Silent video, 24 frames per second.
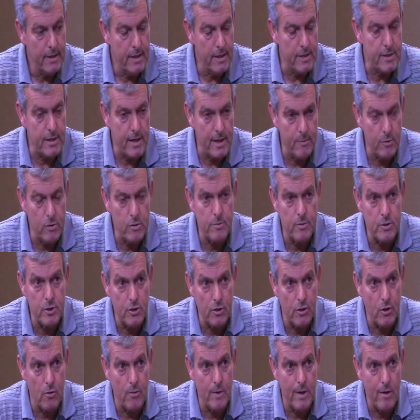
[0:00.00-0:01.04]
his name was
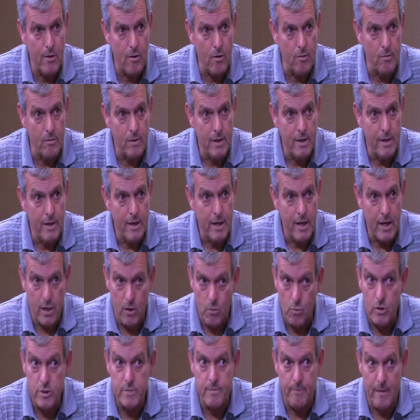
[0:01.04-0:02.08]
Mr. Guerrero,
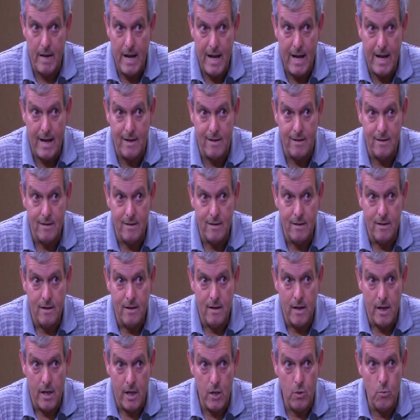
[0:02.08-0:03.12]
he was mad.
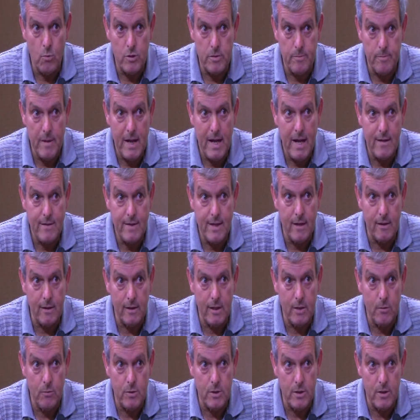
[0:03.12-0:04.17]
He was mad that
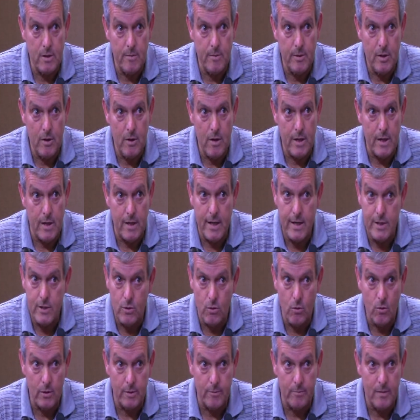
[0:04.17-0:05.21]
lien was going to be on. And I
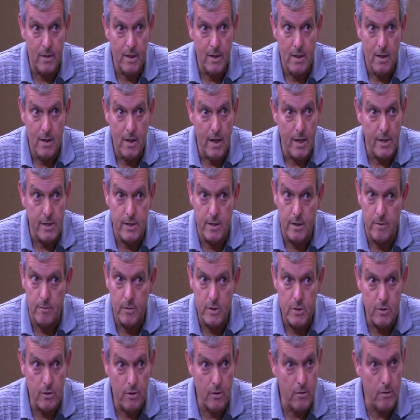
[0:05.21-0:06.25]
told him, I said,
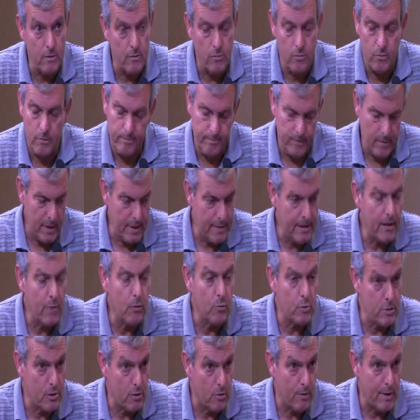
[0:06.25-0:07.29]
I think
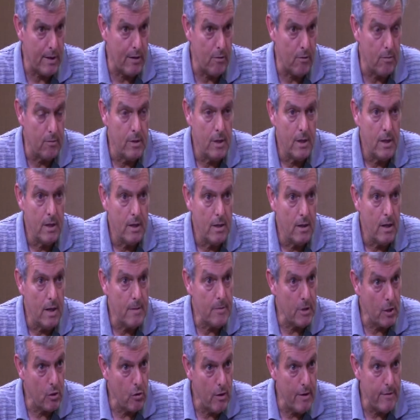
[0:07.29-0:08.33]
it was Guerrero, I'm
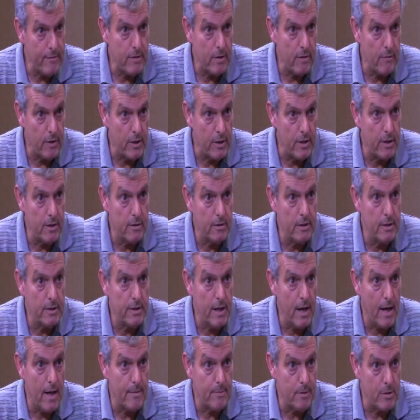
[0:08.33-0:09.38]
going to go after every nickel and
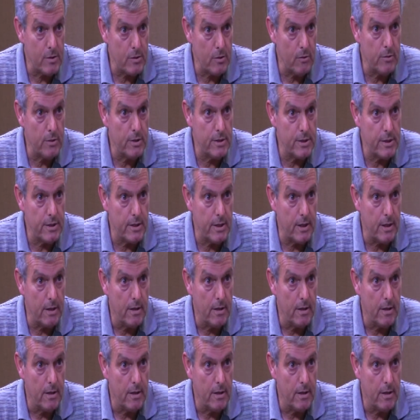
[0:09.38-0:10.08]
dime that's owed this city.